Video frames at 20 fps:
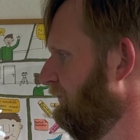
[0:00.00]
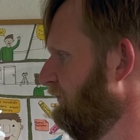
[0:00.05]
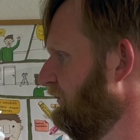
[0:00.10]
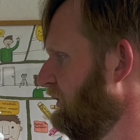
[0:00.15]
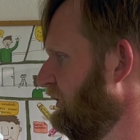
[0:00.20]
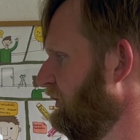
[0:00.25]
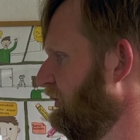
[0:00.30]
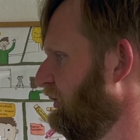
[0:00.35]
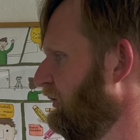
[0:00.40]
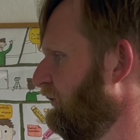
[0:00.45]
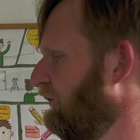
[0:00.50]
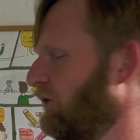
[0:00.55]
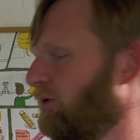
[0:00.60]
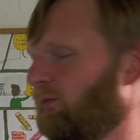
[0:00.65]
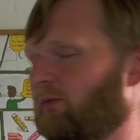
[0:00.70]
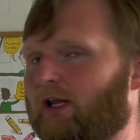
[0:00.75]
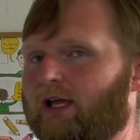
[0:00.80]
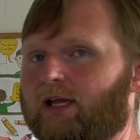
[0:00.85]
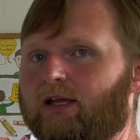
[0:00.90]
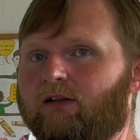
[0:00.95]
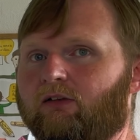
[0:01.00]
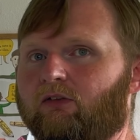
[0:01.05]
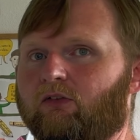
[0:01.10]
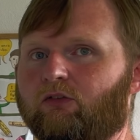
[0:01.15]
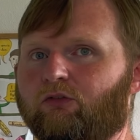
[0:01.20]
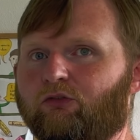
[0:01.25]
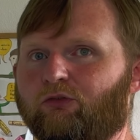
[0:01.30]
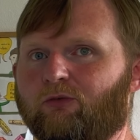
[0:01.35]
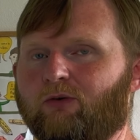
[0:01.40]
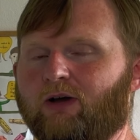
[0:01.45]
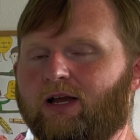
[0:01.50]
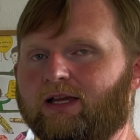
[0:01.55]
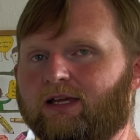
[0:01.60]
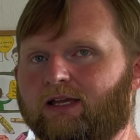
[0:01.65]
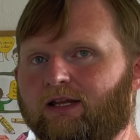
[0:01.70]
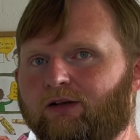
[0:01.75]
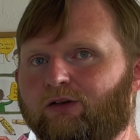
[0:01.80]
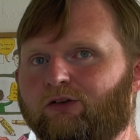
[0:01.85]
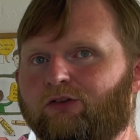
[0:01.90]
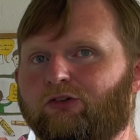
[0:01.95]
uniform lines, so I
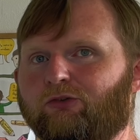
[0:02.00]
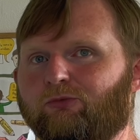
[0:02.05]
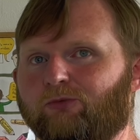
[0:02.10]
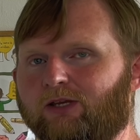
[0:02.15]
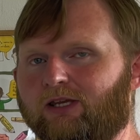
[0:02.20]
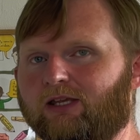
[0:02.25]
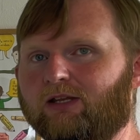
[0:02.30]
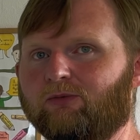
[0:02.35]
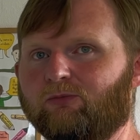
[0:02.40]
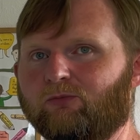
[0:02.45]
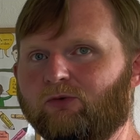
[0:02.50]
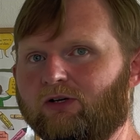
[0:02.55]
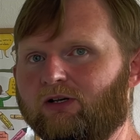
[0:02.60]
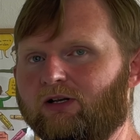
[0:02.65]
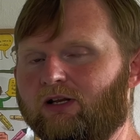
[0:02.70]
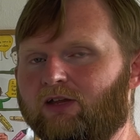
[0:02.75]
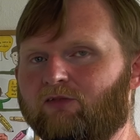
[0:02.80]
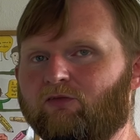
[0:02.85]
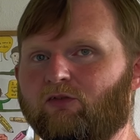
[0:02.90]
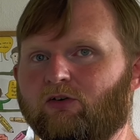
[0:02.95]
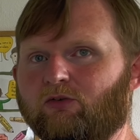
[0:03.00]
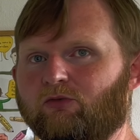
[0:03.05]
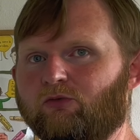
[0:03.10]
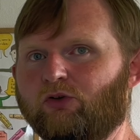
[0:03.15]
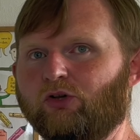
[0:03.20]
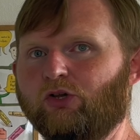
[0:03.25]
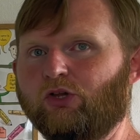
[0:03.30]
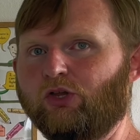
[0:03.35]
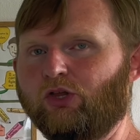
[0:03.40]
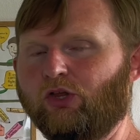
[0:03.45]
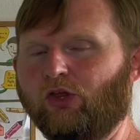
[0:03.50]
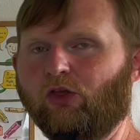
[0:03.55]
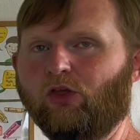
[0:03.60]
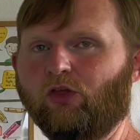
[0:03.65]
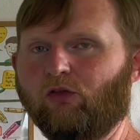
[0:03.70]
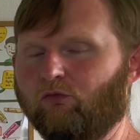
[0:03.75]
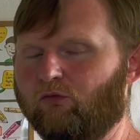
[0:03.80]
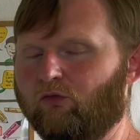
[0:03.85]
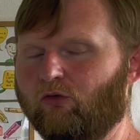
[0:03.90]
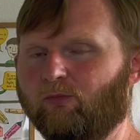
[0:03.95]
can tweak it whenever
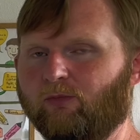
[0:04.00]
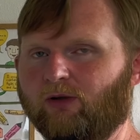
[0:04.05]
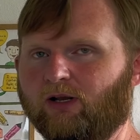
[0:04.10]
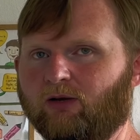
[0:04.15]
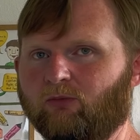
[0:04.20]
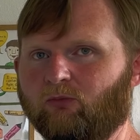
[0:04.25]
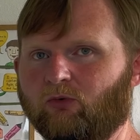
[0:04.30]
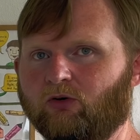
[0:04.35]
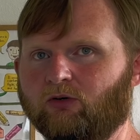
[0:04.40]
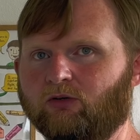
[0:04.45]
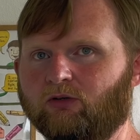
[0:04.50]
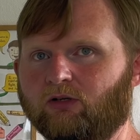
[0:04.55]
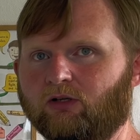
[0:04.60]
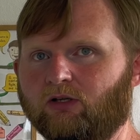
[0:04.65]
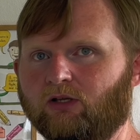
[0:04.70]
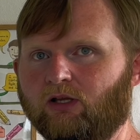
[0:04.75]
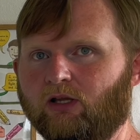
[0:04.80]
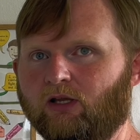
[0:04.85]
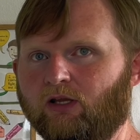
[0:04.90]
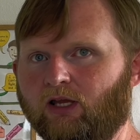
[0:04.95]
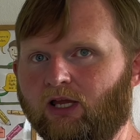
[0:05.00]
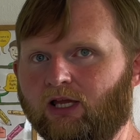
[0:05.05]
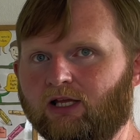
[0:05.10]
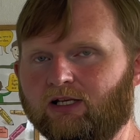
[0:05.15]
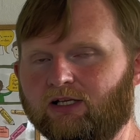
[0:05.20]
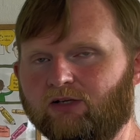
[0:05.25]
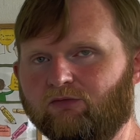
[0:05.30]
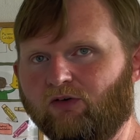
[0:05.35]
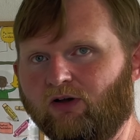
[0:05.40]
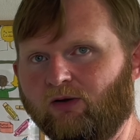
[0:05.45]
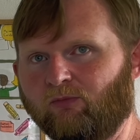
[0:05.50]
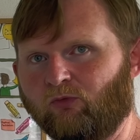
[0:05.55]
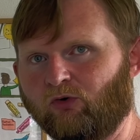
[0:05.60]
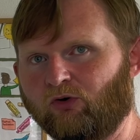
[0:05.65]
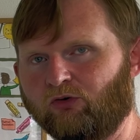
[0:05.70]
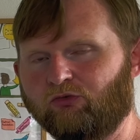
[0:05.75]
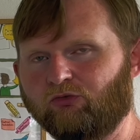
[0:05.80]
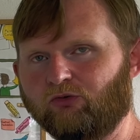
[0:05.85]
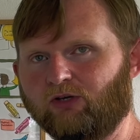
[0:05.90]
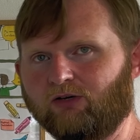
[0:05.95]
format I want. And if I
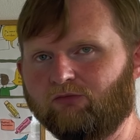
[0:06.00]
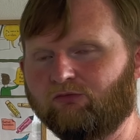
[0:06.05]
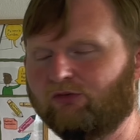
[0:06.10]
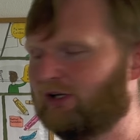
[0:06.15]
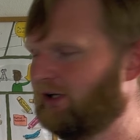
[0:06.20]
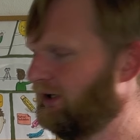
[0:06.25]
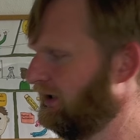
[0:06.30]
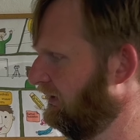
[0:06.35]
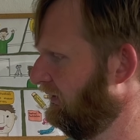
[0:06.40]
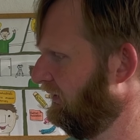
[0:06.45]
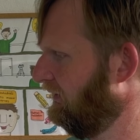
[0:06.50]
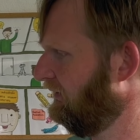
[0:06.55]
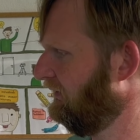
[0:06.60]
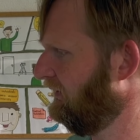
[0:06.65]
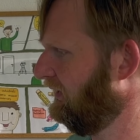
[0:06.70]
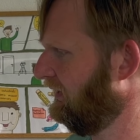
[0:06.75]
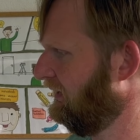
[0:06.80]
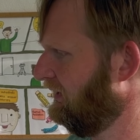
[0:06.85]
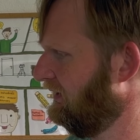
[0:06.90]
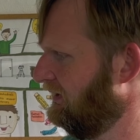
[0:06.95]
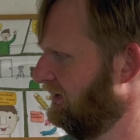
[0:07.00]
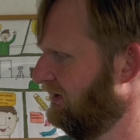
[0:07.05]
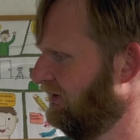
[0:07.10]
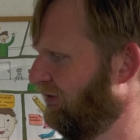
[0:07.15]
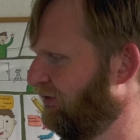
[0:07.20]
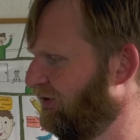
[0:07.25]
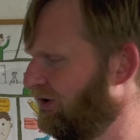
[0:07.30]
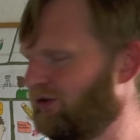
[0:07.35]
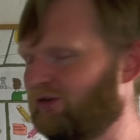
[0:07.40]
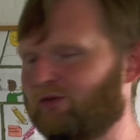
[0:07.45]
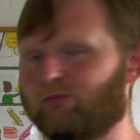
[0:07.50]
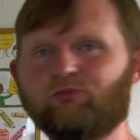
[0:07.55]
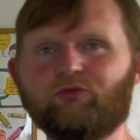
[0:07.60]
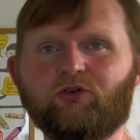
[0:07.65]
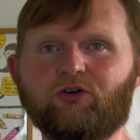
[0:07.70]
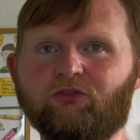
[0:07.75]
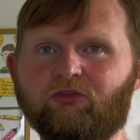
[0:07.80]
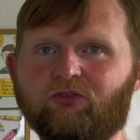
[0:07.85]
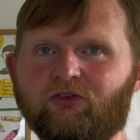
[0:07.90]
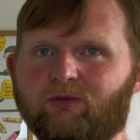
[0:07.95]
want to get really artistic, then the
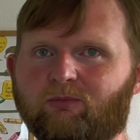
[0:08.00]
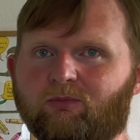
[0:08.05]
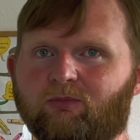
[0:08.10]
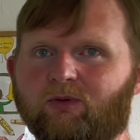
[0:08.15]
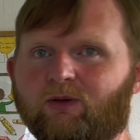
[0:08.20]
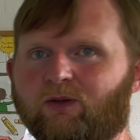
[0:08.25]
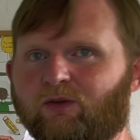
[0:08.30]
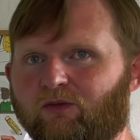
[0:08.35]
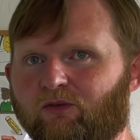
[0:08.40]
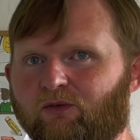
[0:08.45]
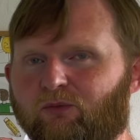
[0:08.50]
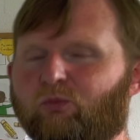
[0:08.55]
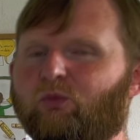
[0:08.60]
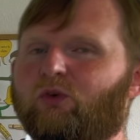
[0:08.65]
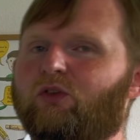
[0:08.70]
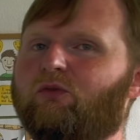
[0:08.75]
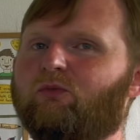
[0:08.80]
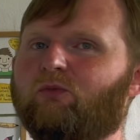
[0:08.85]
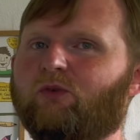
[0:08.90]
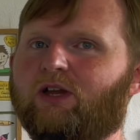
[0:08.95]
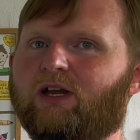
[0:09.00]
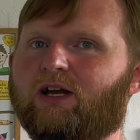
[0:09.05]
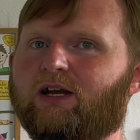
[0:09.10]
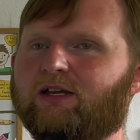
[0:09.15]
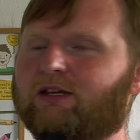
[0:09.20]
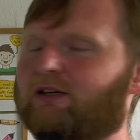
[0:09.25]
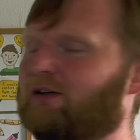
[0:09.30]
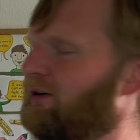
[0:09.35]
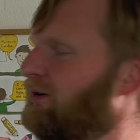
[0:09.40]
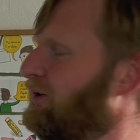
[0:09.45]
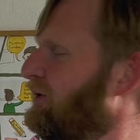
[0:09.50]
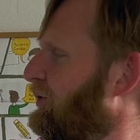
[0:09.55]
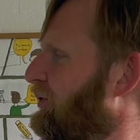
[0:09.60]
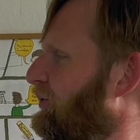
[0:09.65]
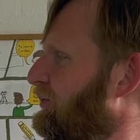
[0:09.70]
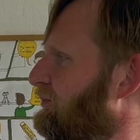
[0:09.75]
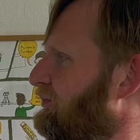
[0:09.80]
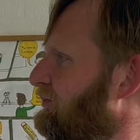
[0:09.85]
brush nib is where I go.